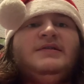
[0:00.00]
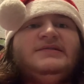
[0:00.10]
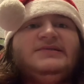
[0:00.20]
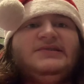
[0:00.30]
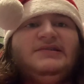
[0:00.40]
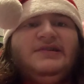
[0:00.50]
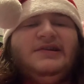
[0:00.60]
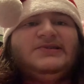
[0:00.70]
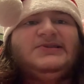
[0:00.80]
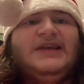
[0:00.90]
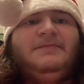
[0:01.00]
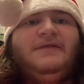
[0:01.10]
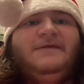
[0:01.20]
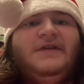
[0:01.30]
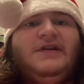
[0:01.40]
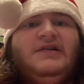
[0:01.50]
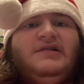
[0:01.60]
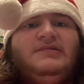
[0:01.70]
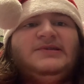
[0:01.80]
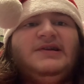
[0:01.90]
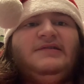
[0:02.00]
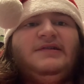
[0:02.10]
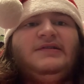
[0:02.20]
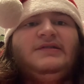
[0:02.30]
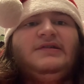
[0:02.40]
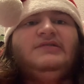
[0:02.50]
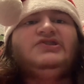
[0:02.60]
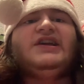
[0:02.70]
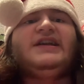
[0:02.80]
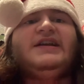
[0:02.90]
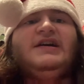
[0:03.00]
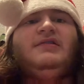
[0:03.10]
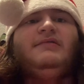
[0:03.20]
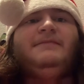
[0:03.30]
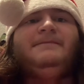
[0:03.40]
So here's a separate video telling, go check it out.